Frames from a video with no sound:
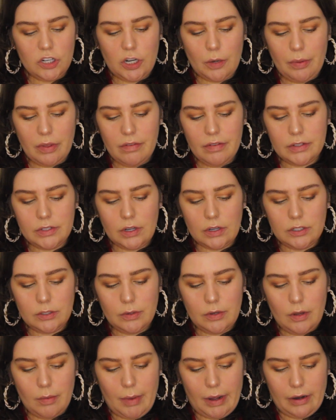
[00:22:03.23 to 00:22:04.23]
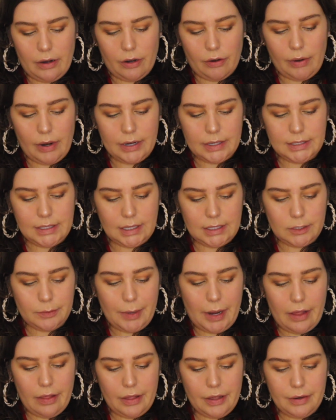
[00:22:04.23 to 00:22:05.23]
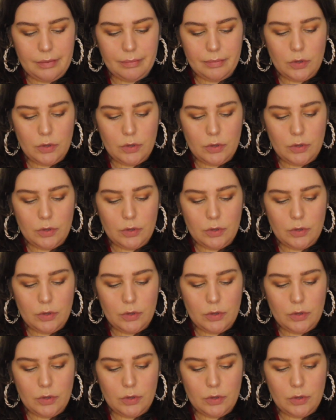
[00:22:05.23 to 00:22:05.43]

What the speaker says: I believe is also in the Modern Renaissance palette.